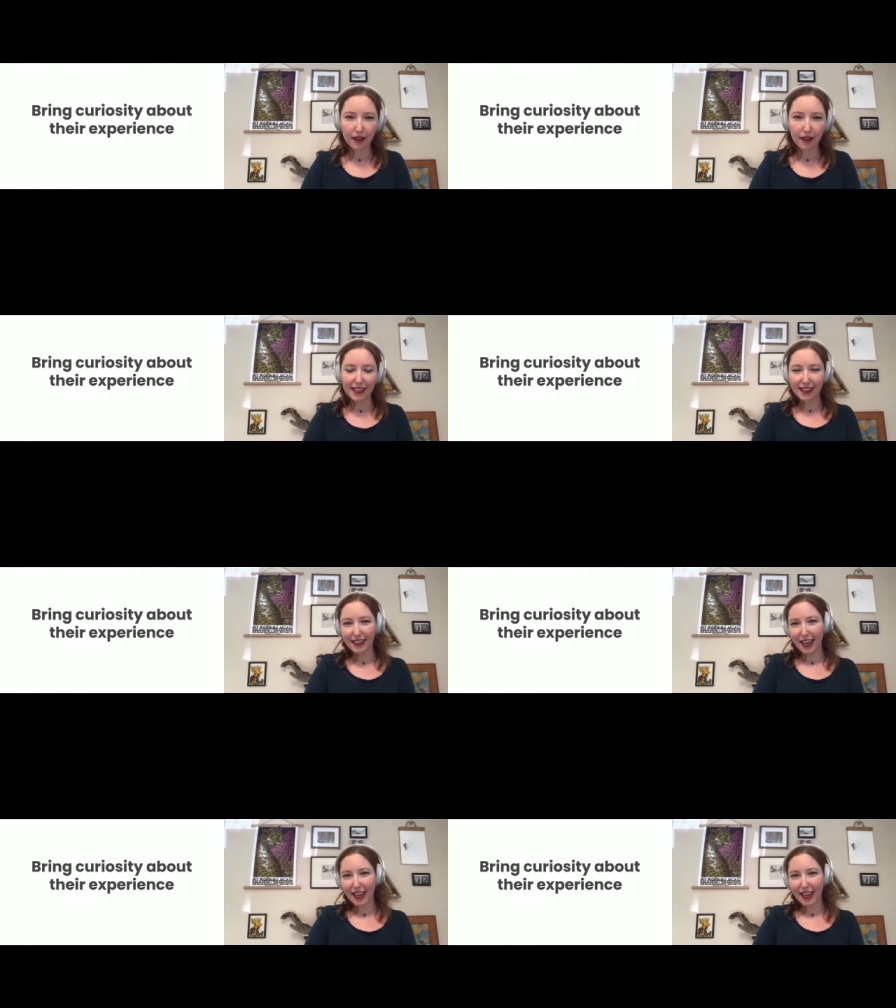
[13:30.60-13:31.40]
This is
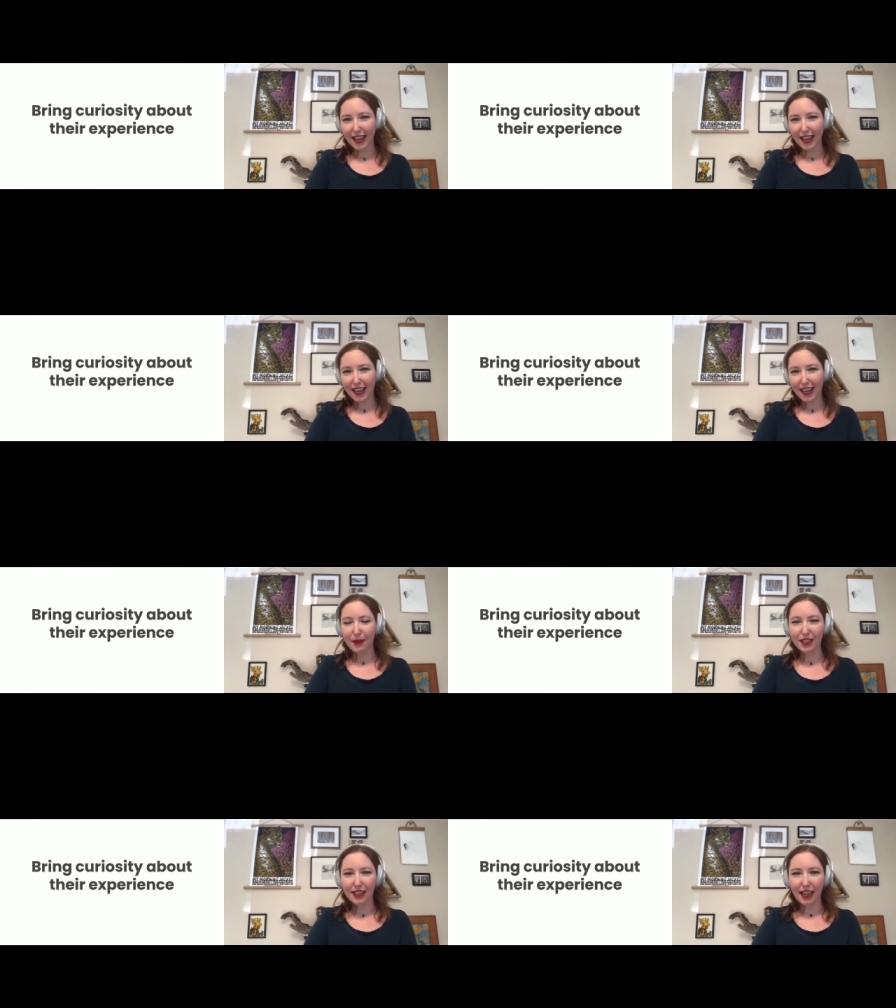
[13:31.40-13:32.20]
a campaign that we
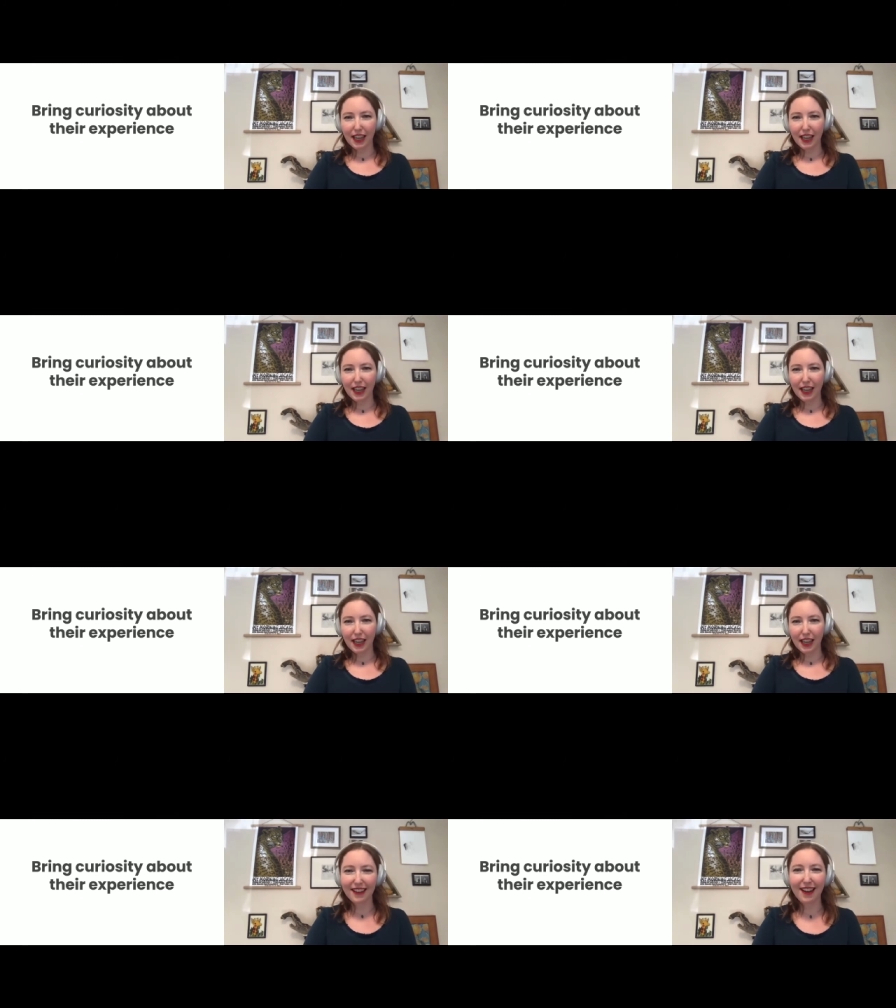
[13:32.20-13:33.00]
put together
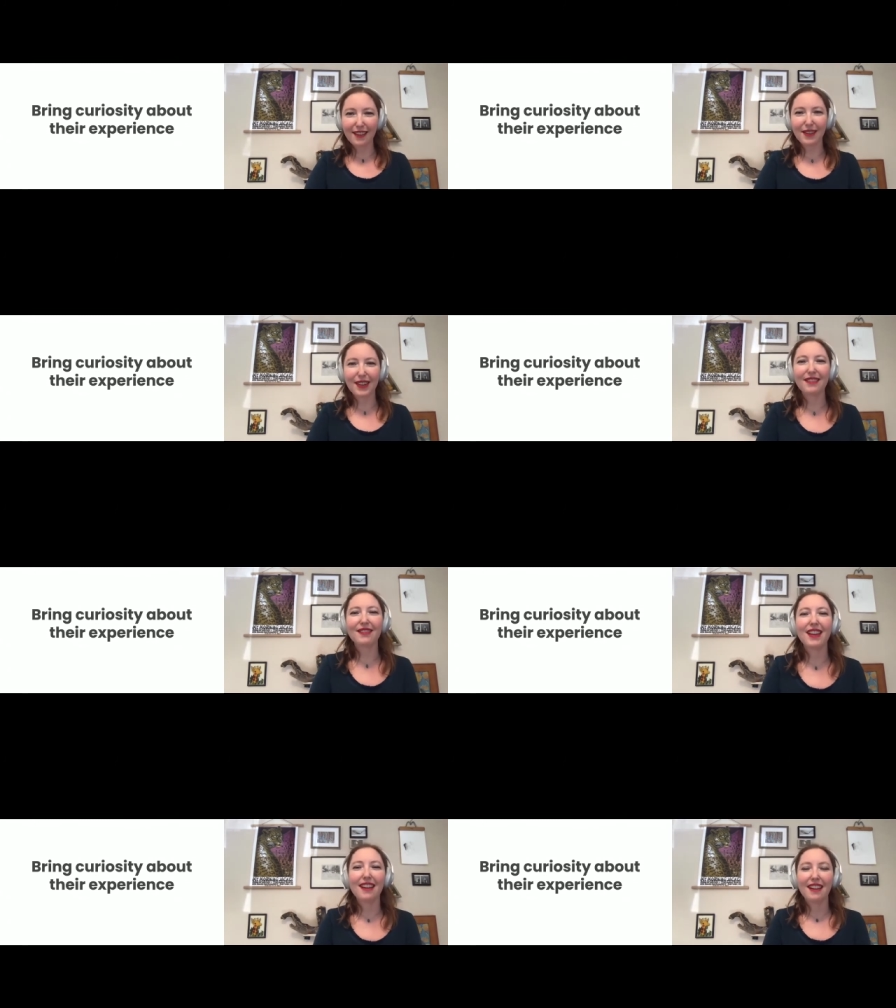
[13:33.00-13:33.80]

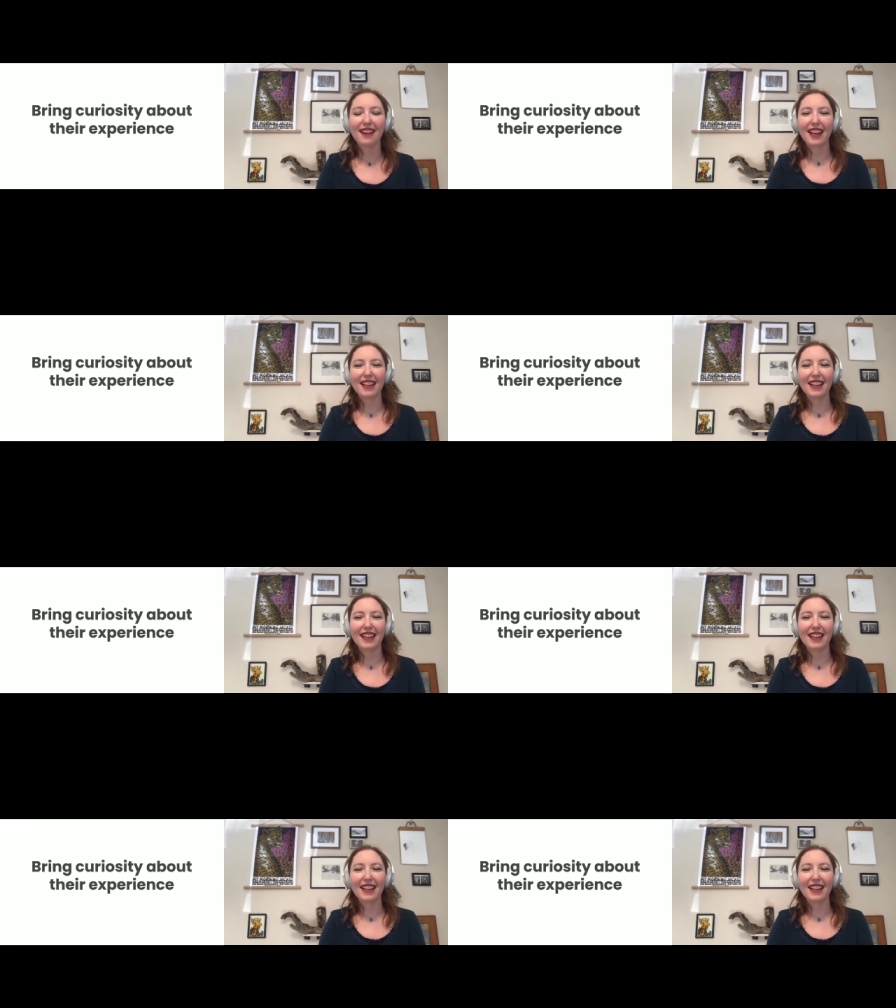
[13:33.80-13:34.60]
when
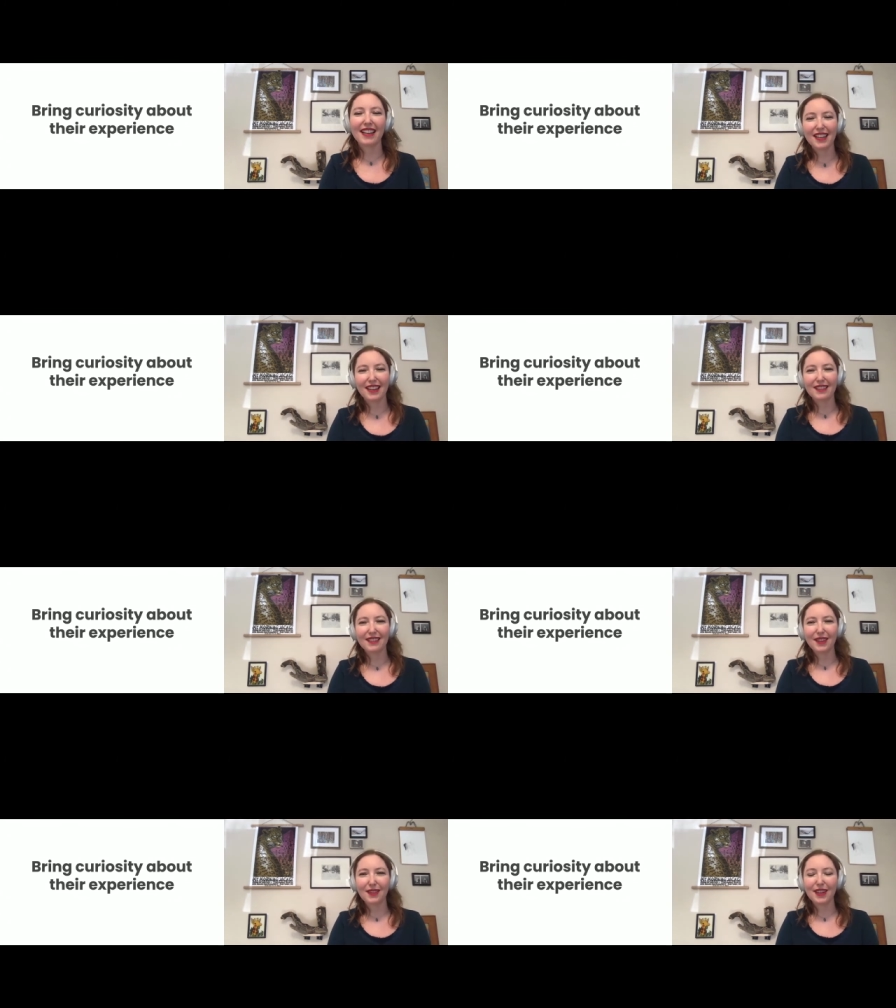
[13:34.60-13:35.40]

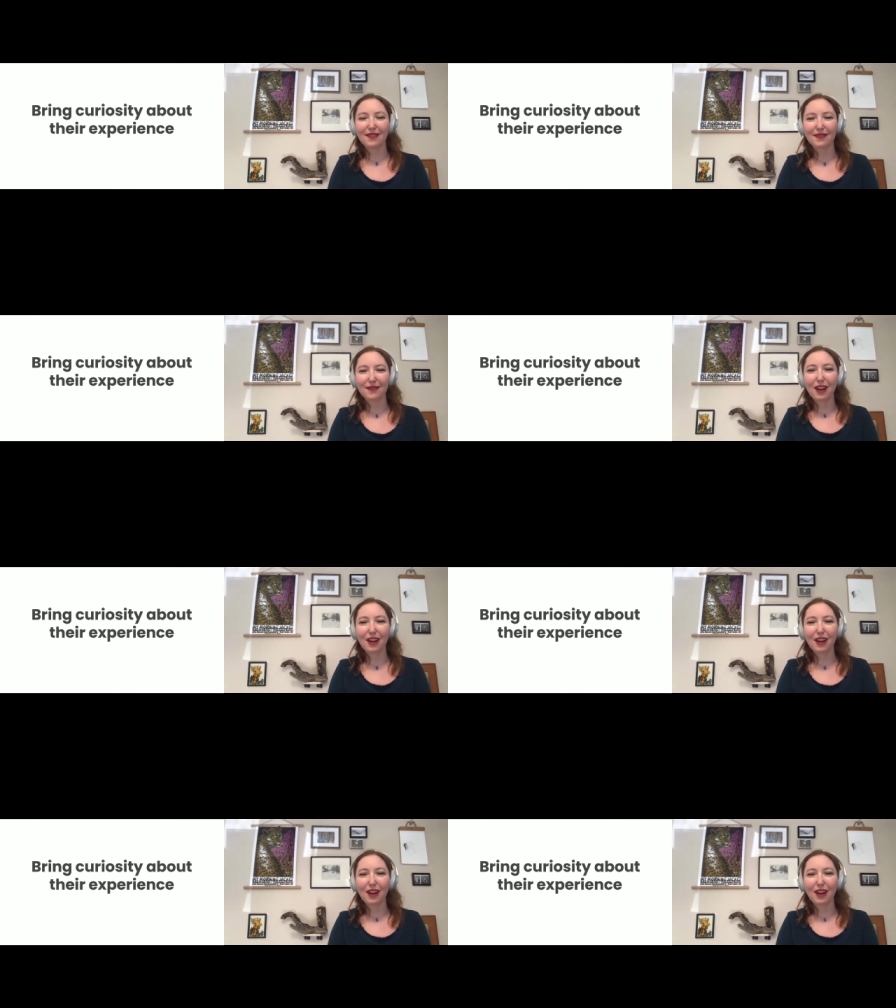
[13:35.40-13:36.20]
we were
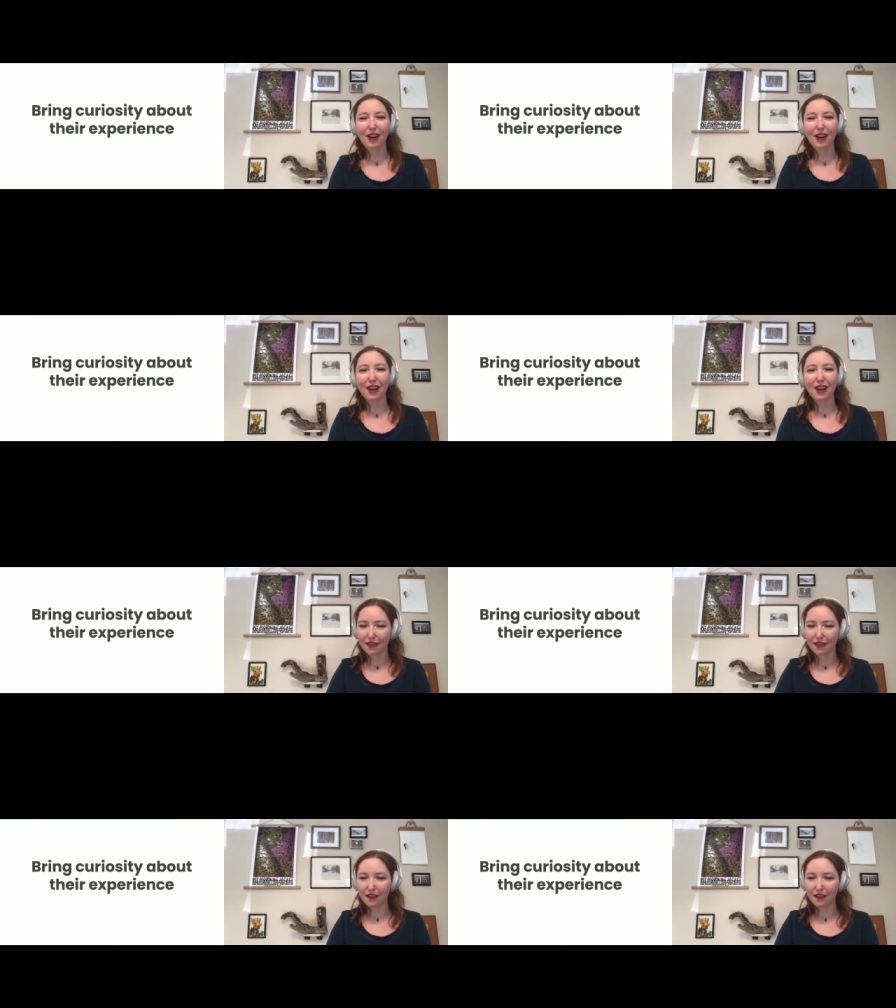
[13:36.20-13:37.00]
walking across
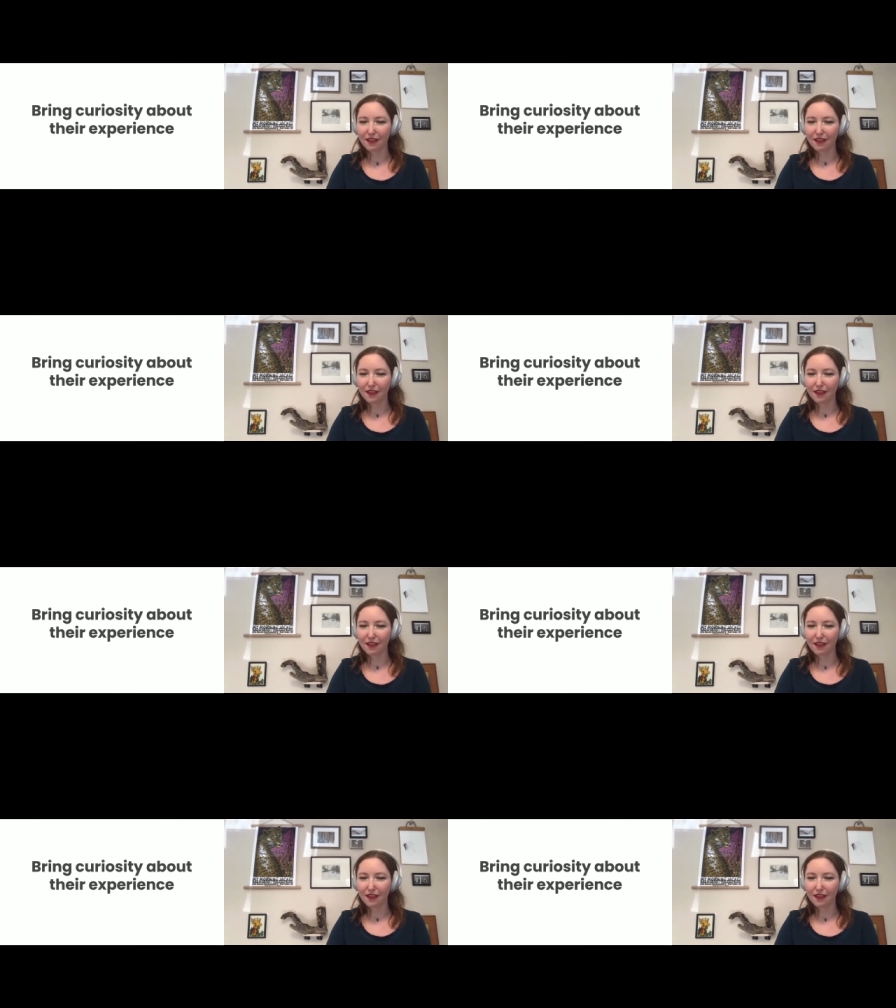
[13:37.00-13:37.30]
California.